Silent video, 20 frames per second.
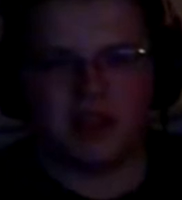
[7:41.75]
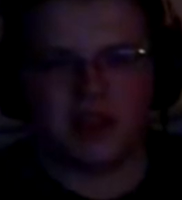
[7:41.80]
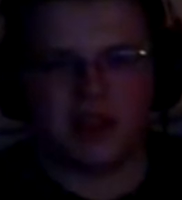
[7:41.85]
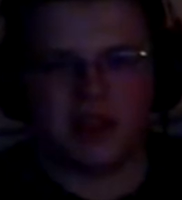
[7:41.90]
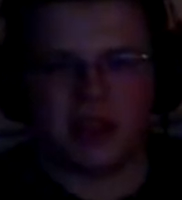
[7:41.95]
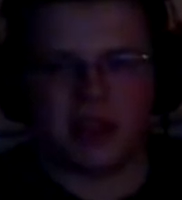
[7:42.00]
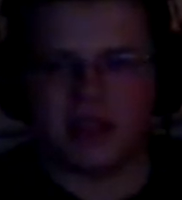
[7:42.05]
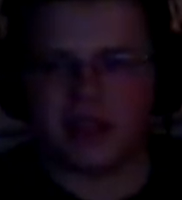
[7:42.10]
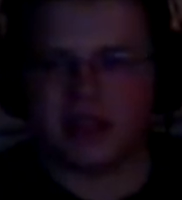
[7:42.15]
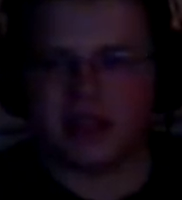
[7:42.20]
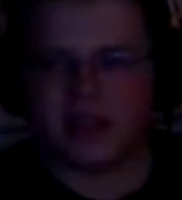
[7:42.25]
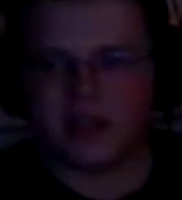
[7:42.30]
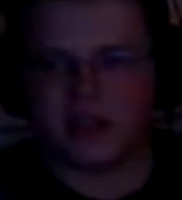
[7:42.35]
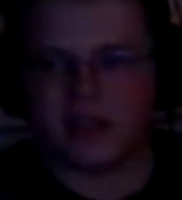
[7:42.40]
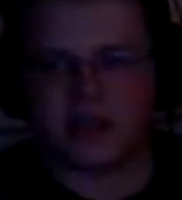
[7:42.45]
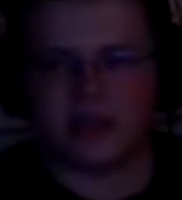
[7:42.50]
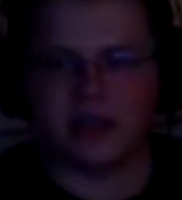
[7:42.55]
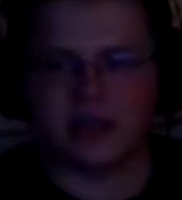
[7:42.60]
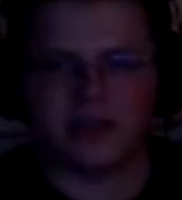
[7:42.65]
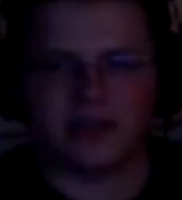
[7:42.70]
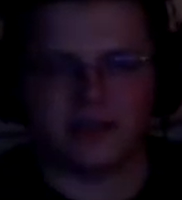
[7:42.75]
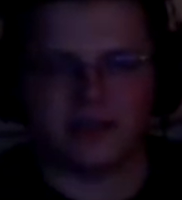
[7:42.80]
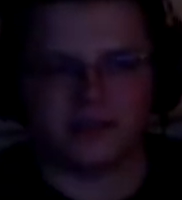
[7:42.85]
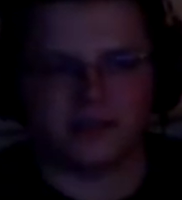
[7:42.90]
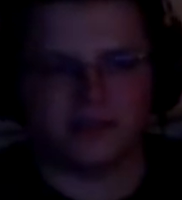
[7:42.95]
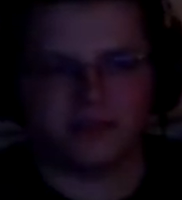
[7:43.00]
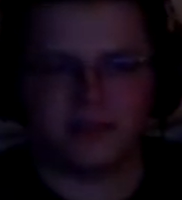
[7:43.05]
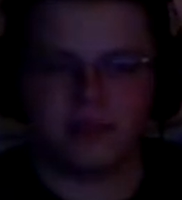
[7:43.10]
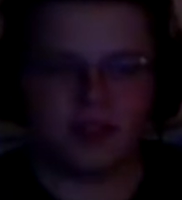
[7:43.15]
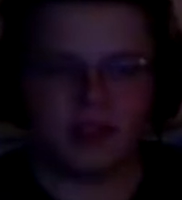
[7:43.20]
Like the,
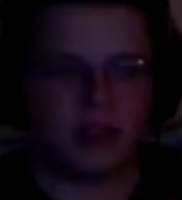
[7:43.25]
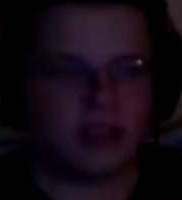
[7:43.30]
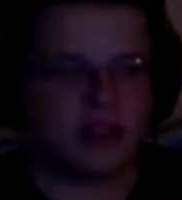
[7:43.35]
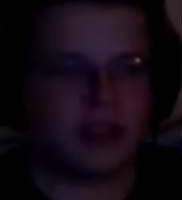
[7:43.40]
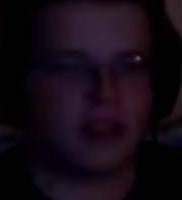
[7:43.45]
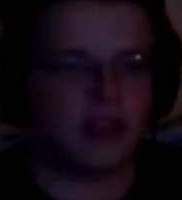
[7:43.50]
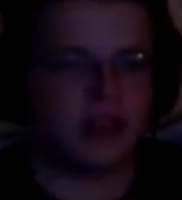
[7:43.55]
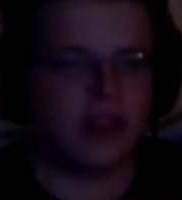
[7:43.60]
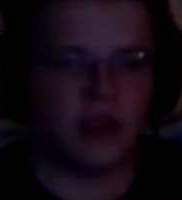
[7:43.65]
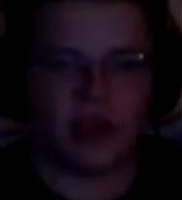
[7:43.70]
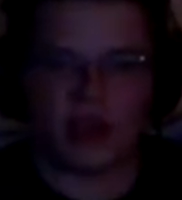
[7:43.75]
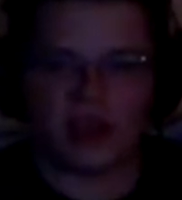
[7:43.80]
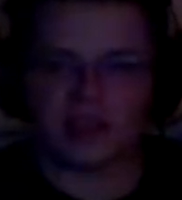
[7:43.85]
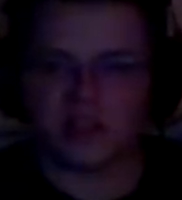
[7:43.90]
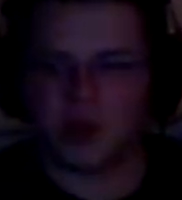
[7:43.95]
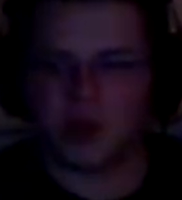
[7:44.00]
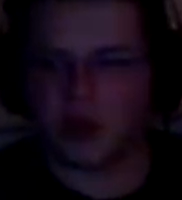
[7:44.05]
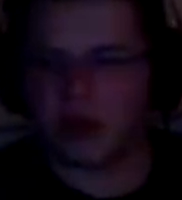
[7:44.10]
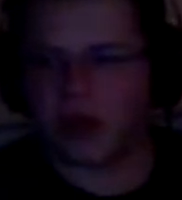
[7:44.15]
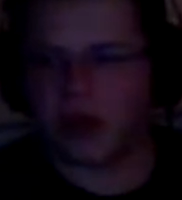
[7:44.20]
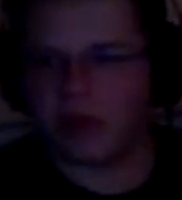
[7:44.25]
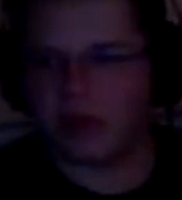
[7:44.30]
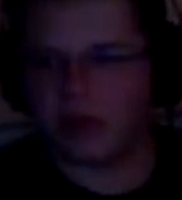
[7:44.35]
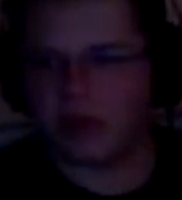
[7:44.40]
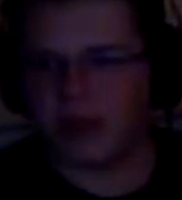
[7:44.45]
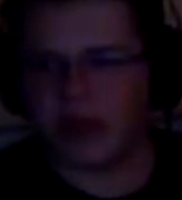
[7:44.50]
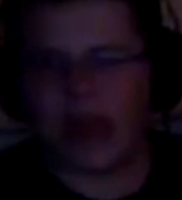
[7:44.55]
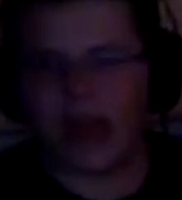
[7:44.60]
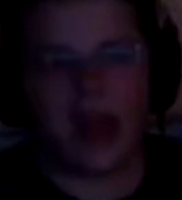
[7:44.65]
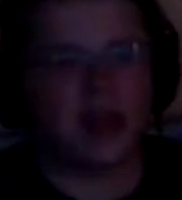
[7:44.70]
you guys know what I mean,
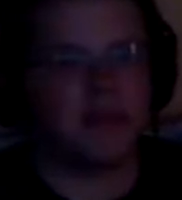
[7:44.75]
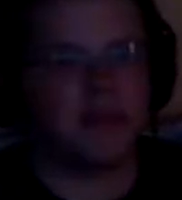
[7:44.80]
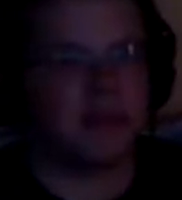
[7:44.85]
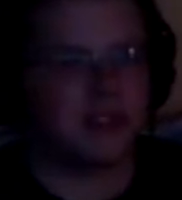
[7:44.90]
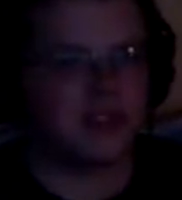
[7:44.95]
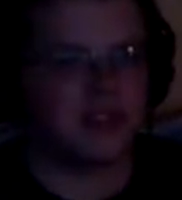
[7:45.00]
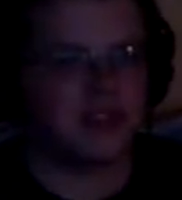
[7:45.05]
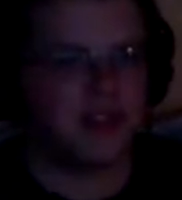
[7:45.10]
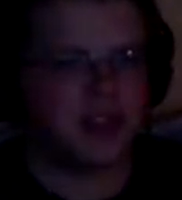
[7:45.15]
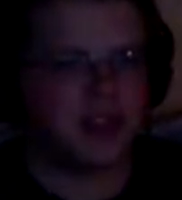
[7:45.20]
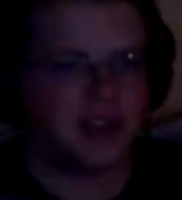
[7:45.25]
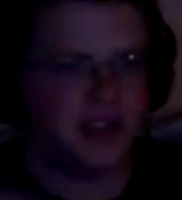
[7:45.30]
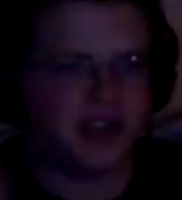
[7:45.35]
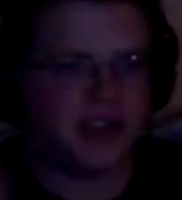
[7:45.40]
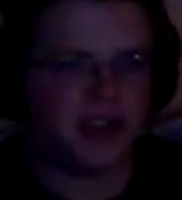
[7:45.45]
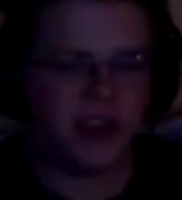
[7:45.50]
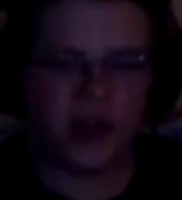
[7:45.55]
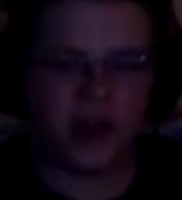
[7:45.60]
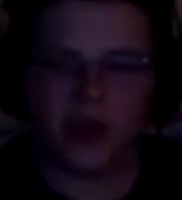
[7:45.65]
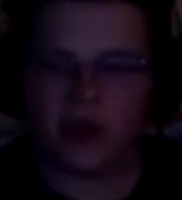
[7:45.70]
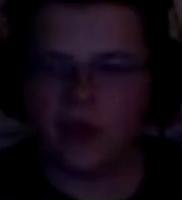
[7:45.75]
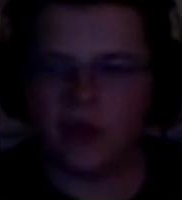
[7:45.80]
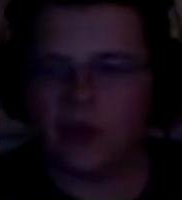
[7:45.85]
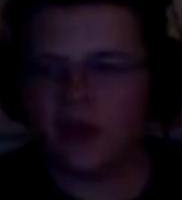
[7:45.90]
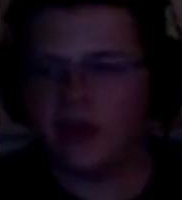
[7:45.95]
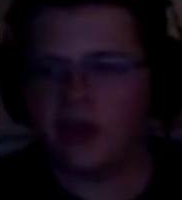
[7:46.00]
the atmosphere, you know.